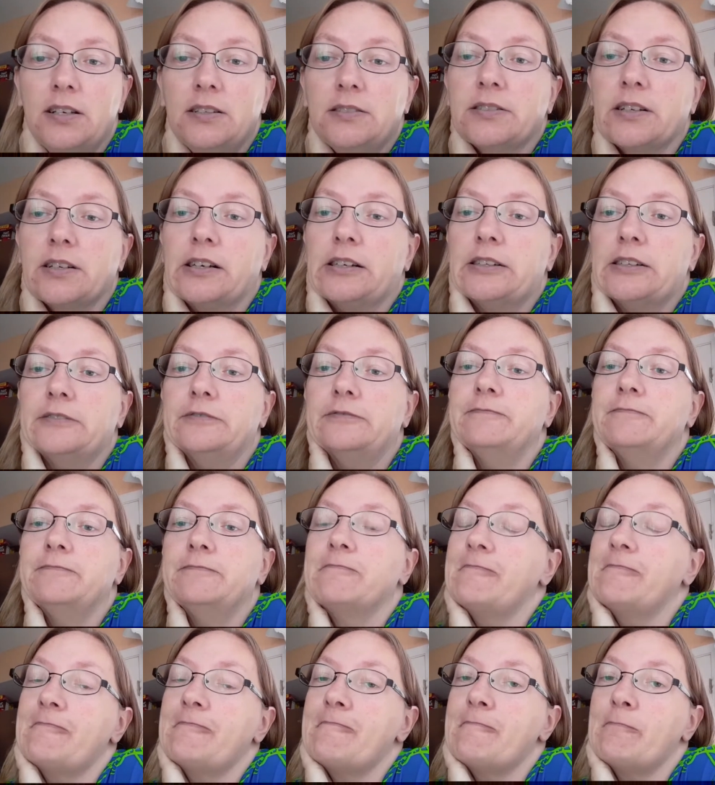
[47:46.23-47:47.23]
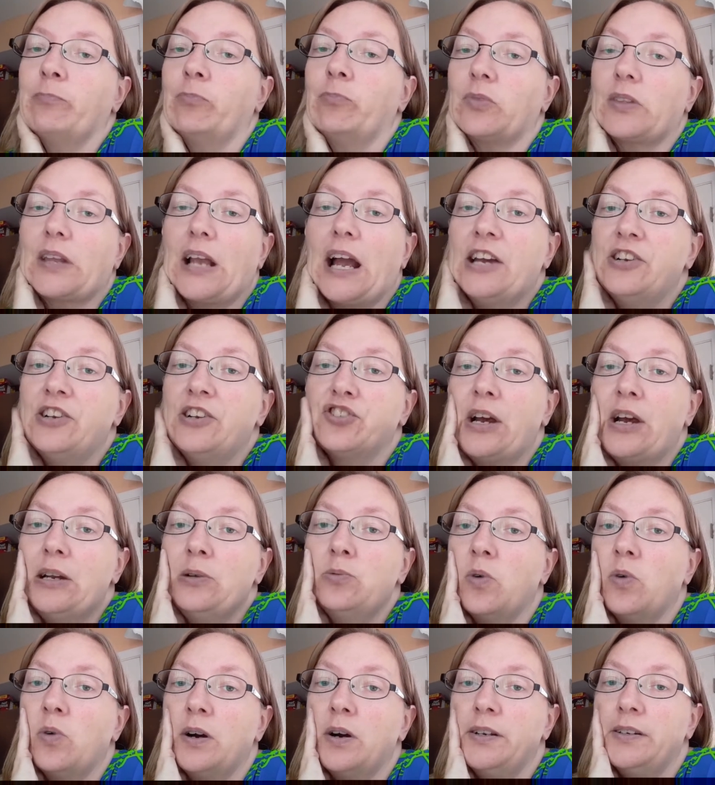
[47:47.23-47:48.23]
So I tried
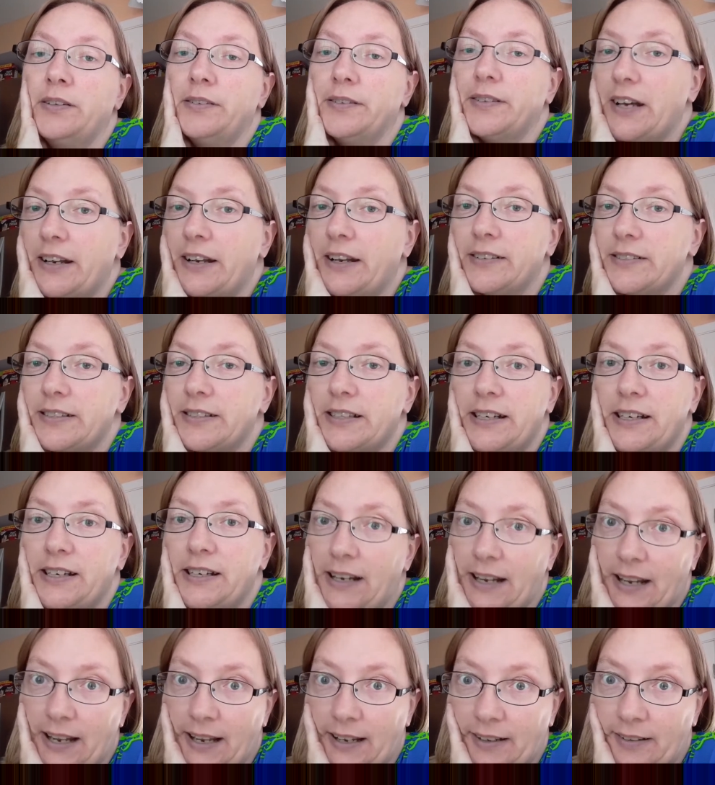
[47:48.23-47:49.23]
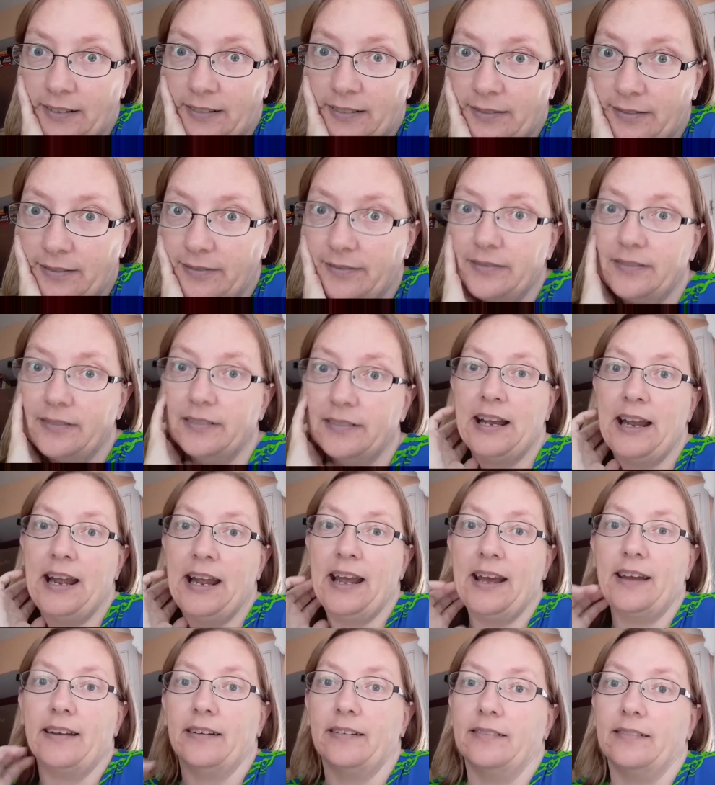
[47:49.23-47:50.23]
one in Tennessee and I
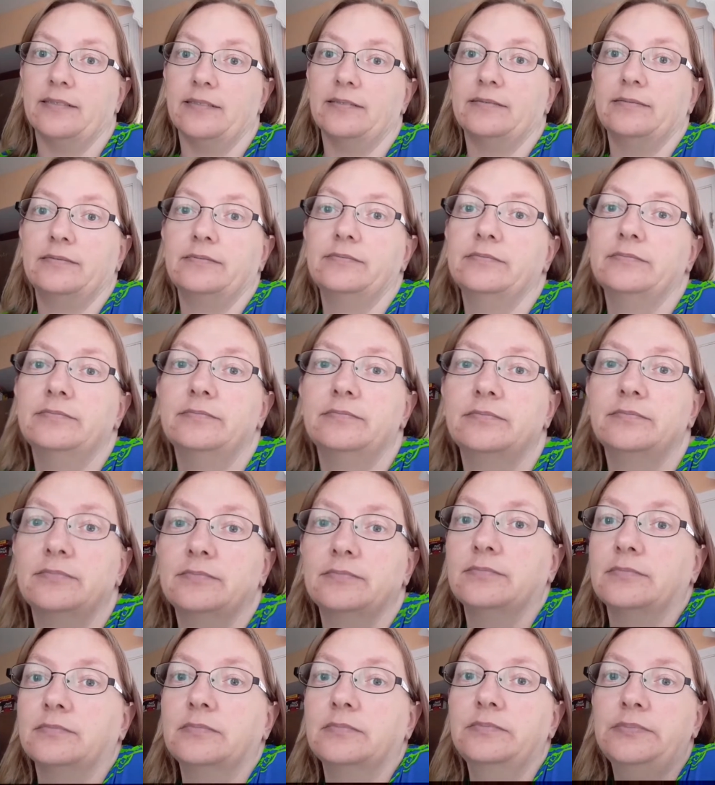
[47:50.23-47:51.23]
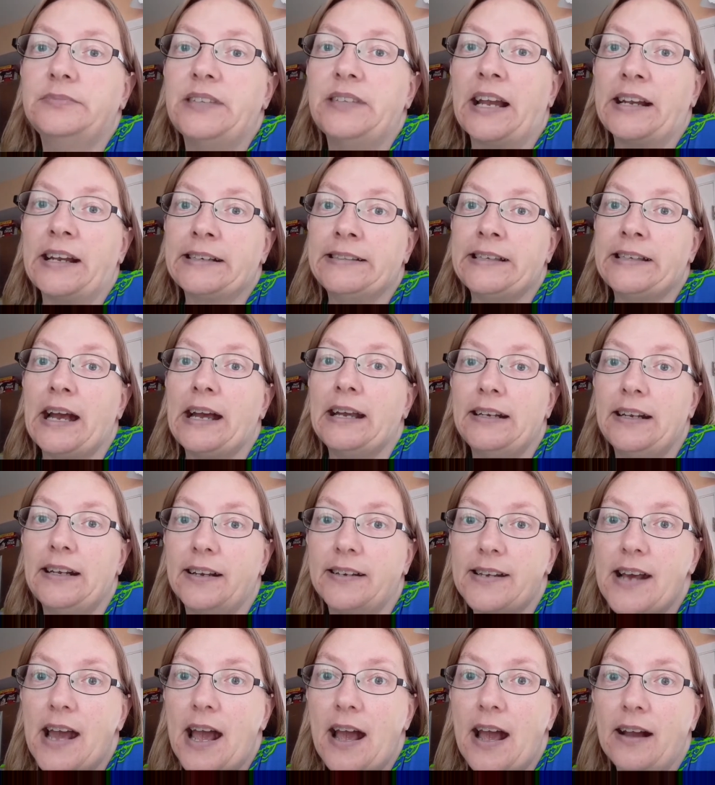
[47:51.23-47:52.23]
had a anxiety
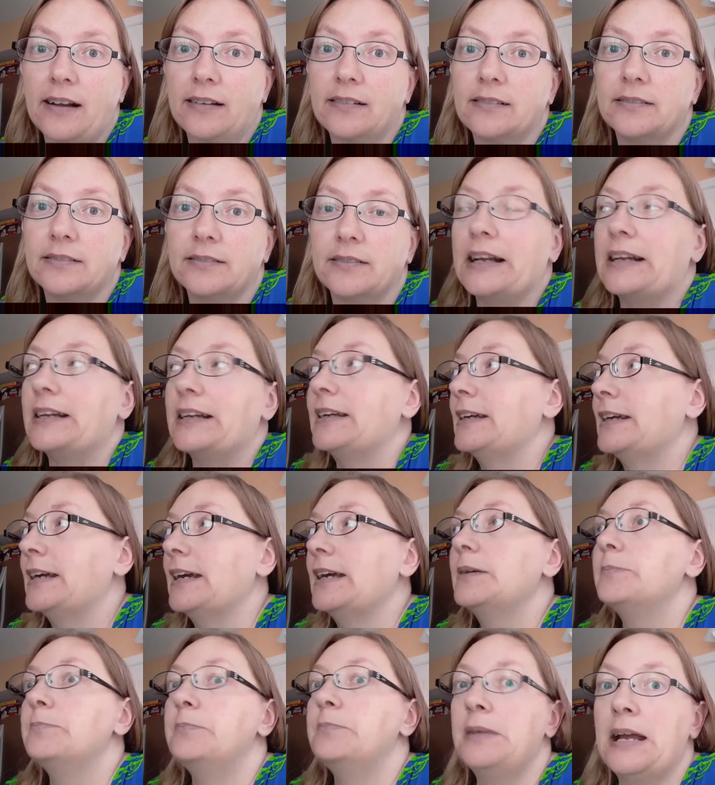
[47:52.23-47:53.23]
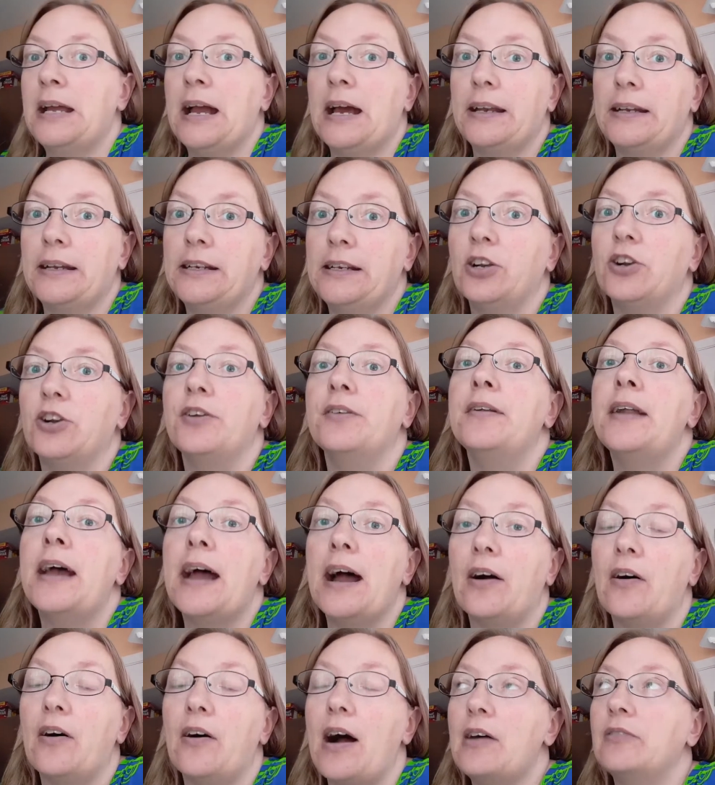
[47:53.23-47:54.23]
attack. Like, get me out of here
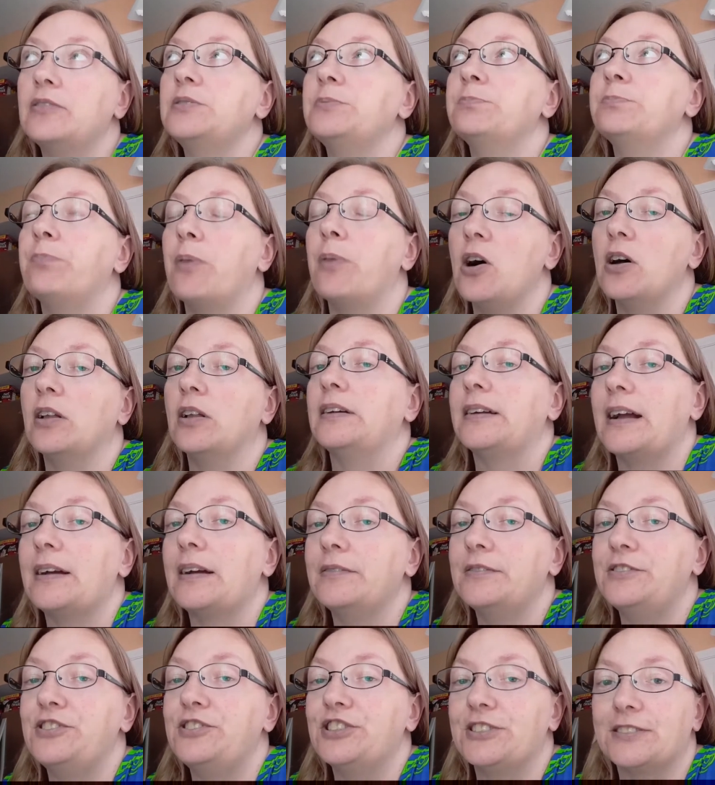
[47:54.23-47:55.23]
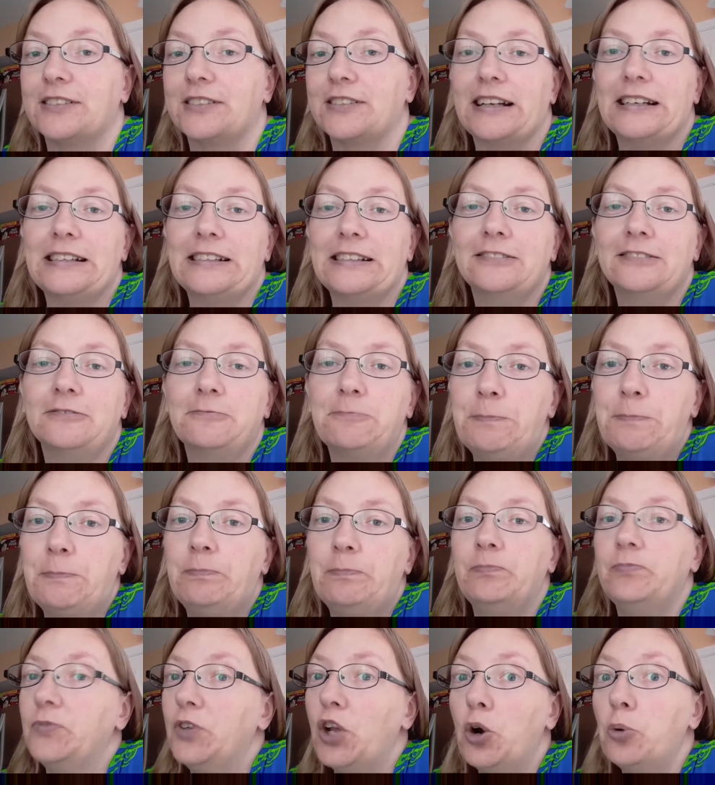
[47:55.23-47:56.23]
now. I was bawling. I was just like,
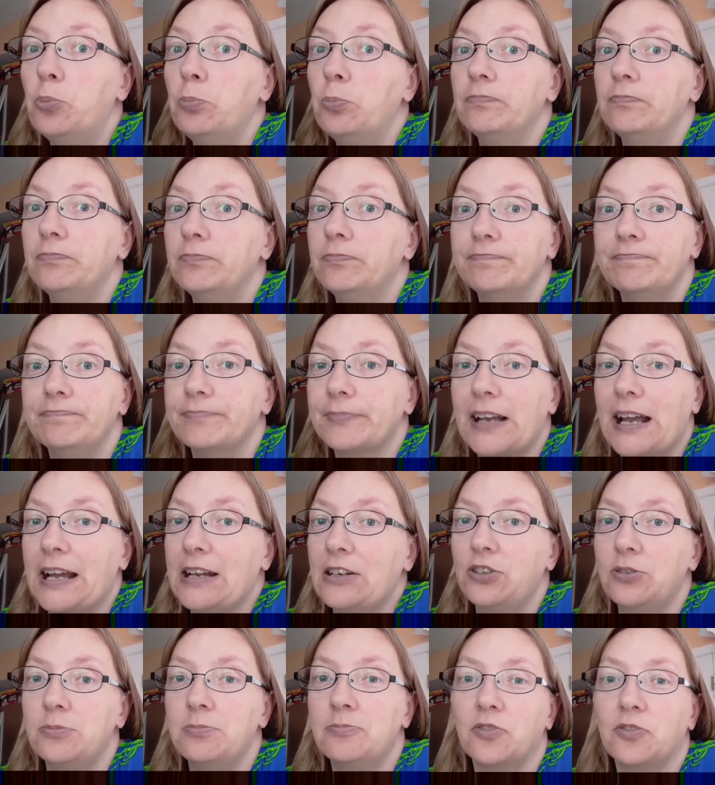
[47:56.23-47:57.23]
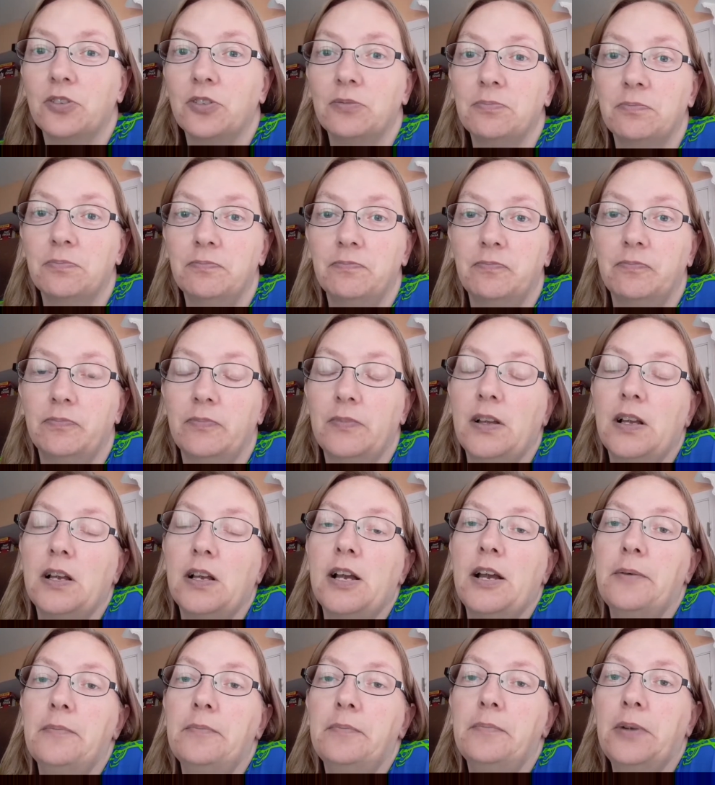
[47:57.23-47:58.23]
nope, can't do
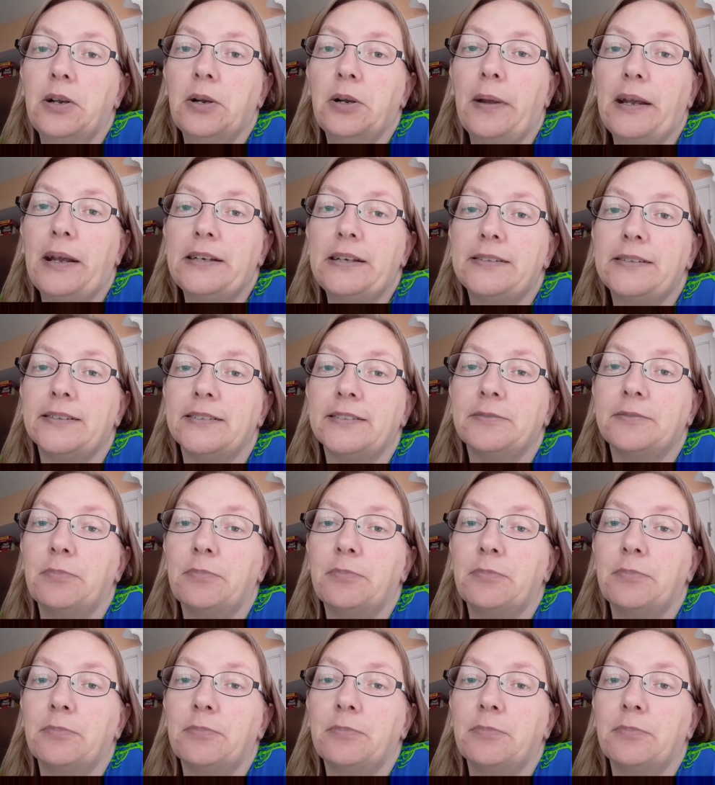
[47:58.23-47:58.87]
mirror mazes.